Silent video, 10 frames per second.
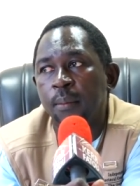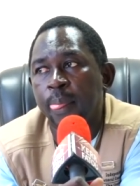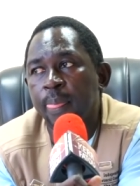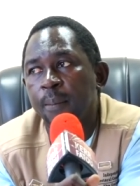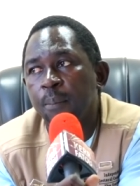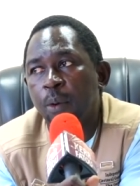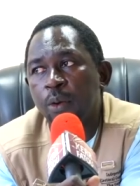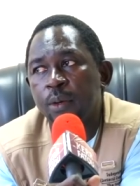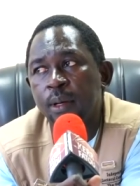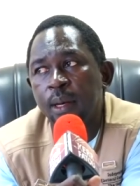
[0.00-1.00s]

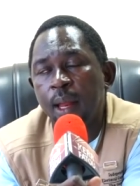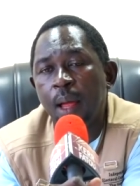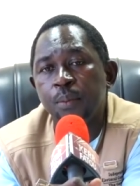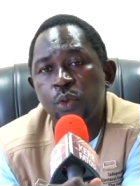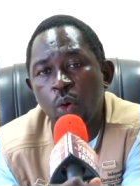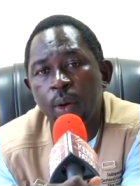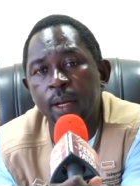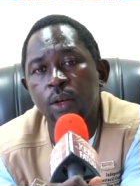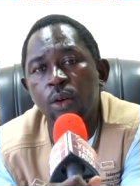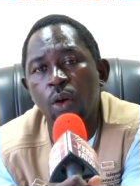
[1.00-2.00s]
But I'm sure
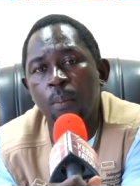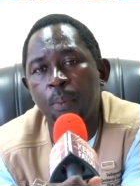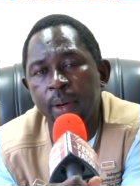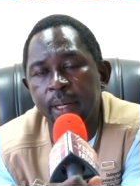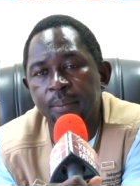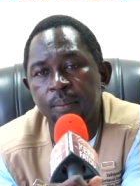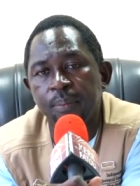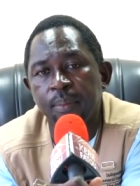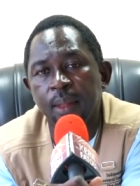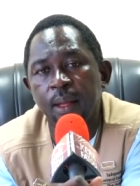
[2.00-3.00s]
that nobody
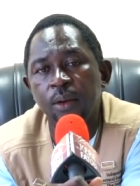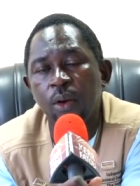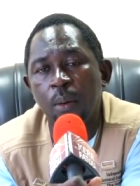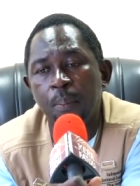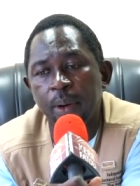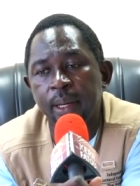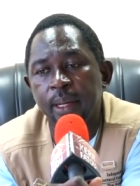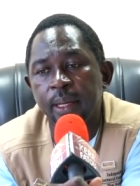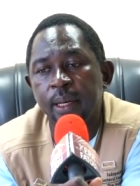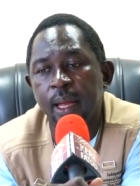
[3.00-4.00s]
in
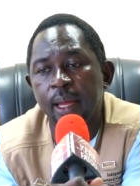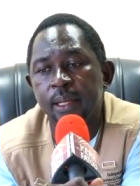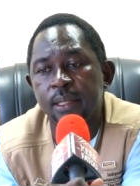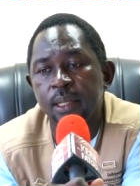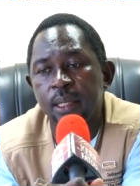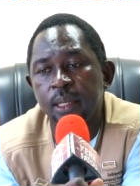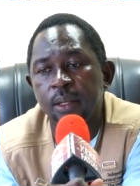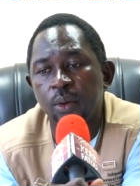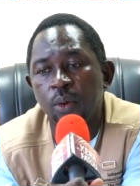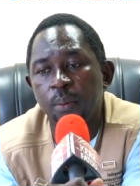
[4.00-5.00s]

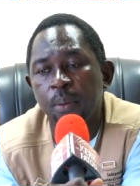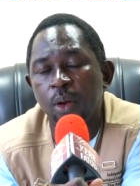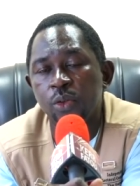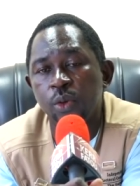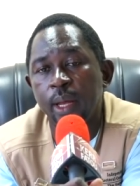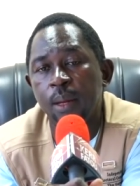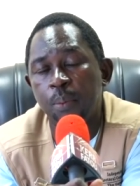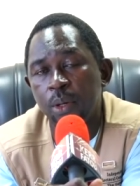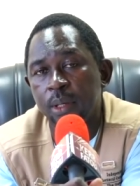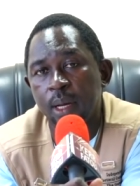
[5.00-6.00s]
IEC, belongs to any
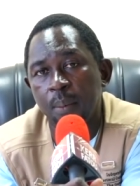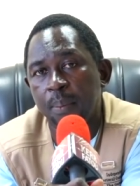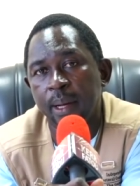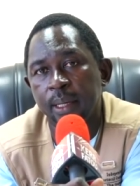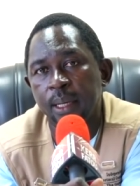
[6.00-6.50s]
political party,